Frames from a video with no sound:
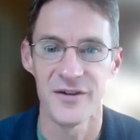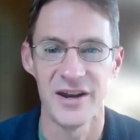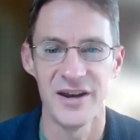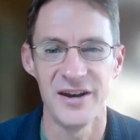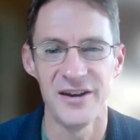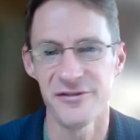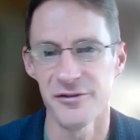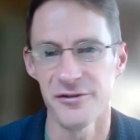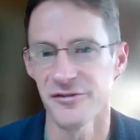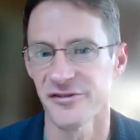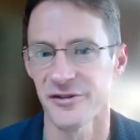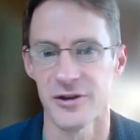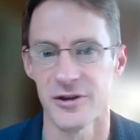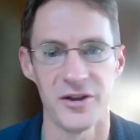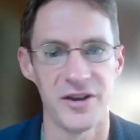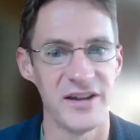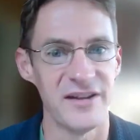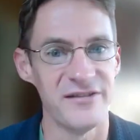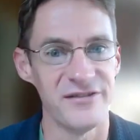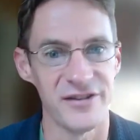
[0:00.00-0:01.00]
And it's also a
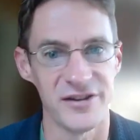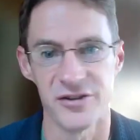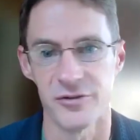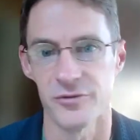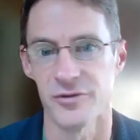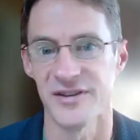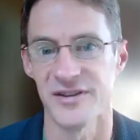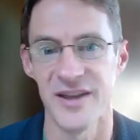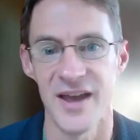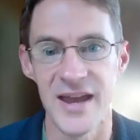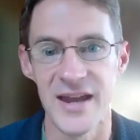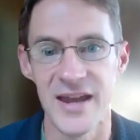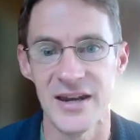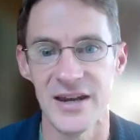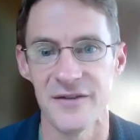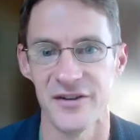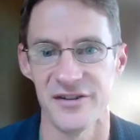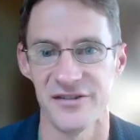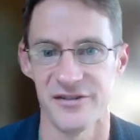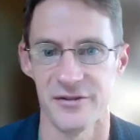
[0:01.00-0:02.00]
lot easier to retain
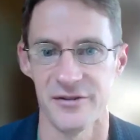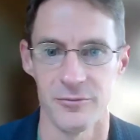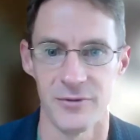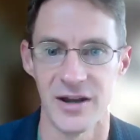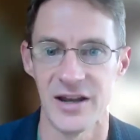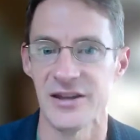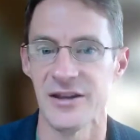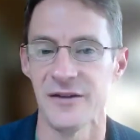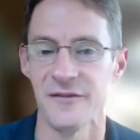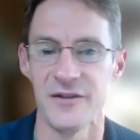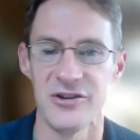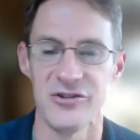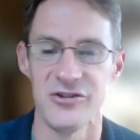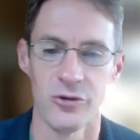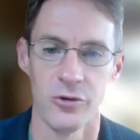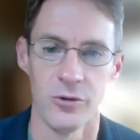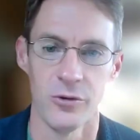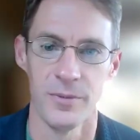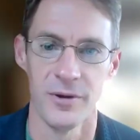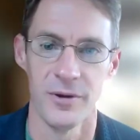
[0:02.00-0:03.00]
if it's a relatively
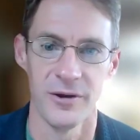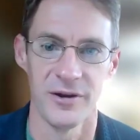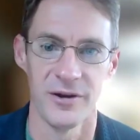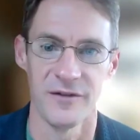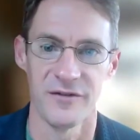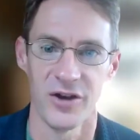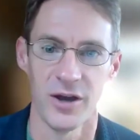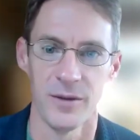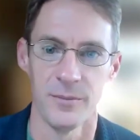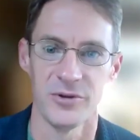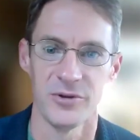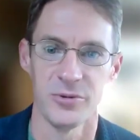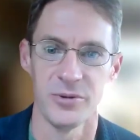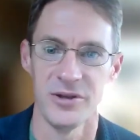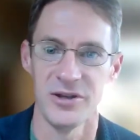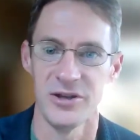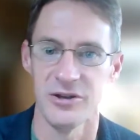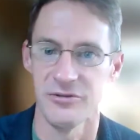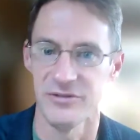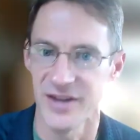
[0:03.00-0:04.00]
short period of time
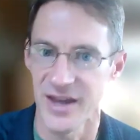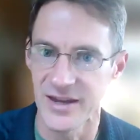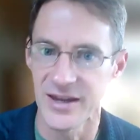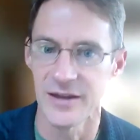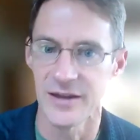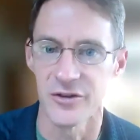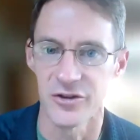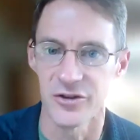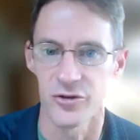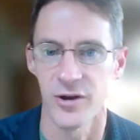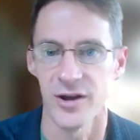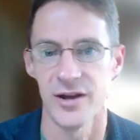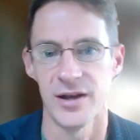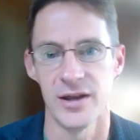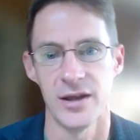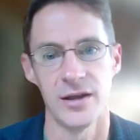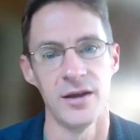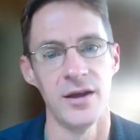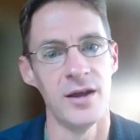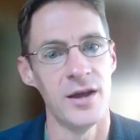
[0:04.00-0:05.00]
between you taking the
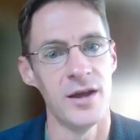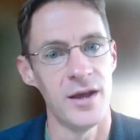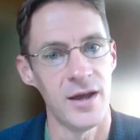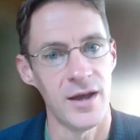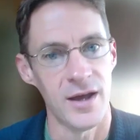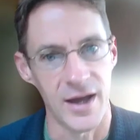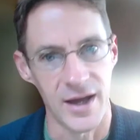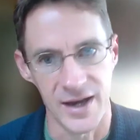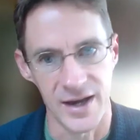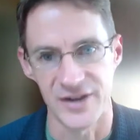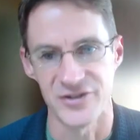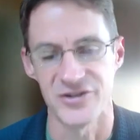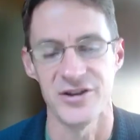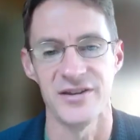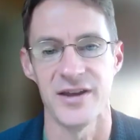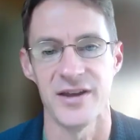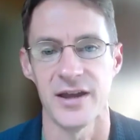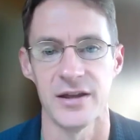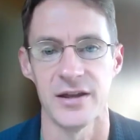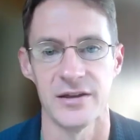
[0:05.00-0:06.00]
training and actually
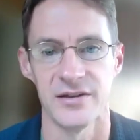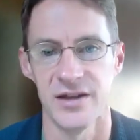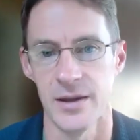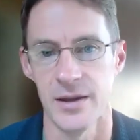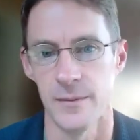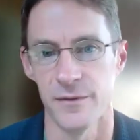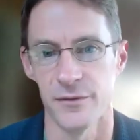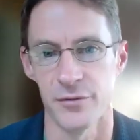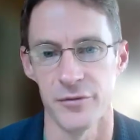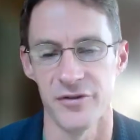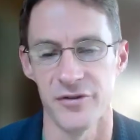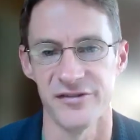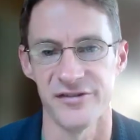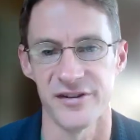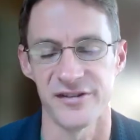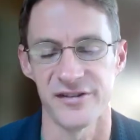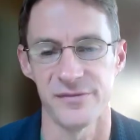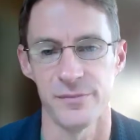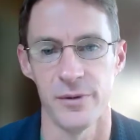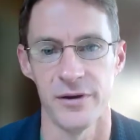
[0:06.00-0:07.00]
taking a team through this
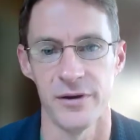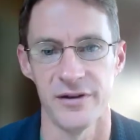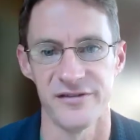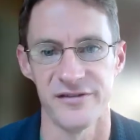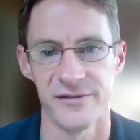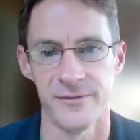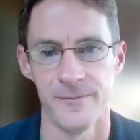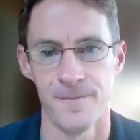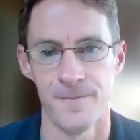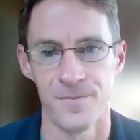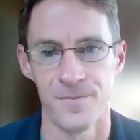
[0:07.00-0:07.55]
experience.